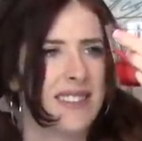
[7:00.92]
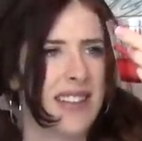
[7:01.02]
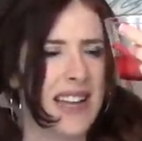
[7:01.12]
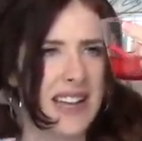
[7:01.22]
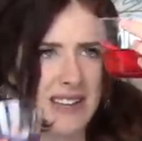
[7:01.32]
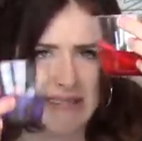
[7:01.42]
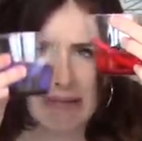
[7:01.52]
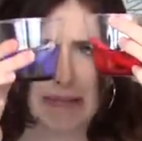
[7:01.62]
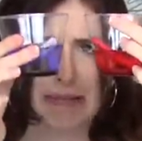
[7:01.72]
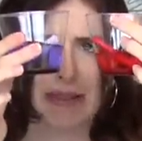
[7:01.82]
like,
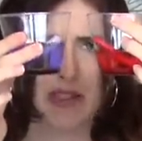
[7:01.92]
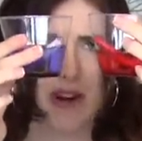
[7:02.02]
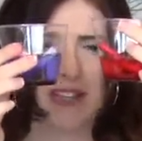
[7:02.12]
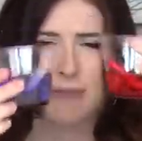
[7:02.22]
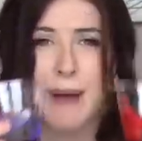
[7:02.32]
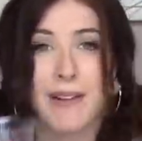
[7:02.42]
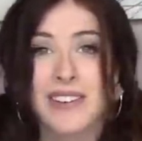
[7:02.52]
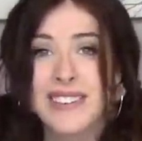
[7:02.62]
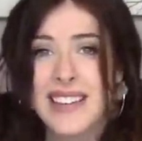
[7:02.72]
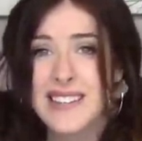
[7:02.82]

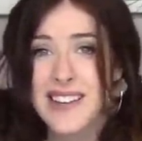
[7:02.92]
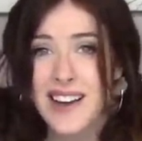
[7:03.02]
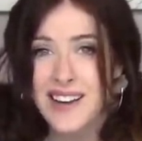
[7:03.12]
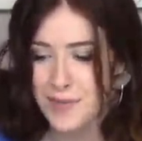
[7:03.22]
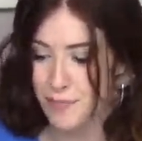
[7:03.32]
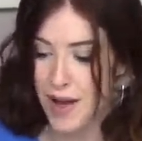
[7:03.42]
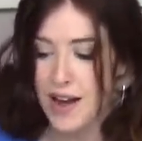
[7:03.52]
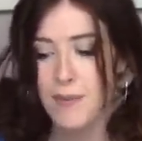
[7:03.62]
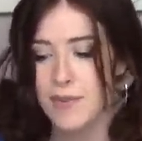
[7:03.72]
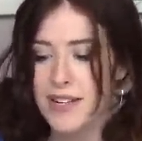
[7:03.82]
transparent these are, but
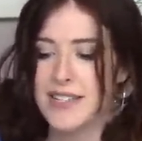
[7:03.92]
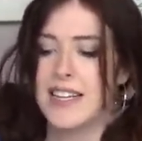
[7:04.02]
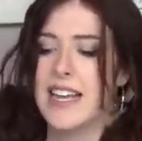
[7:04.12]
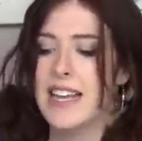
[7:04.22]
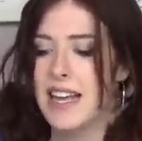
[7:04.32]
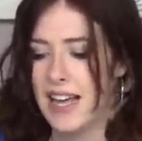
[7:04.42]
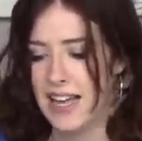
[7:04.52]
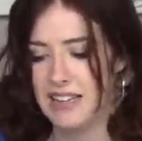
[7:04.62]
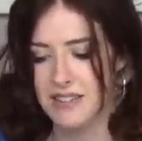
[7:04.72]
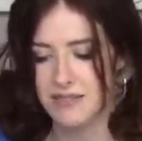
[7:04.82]
I'm going to see
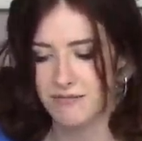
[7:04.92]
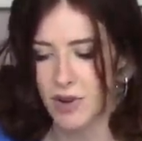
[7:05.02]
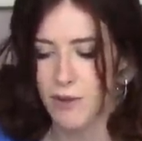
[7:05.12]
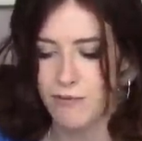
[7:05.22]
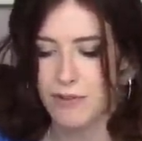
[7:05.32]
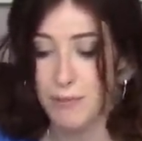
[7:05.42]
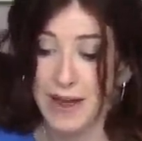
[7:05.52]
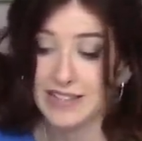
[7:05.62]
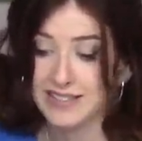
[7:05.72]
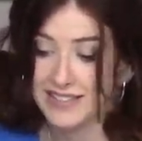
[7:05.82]
and hope for the
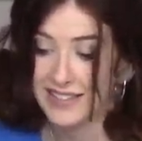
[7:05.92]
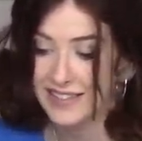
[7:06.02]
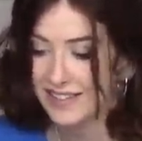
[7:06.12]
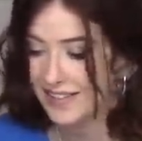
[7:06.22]
best.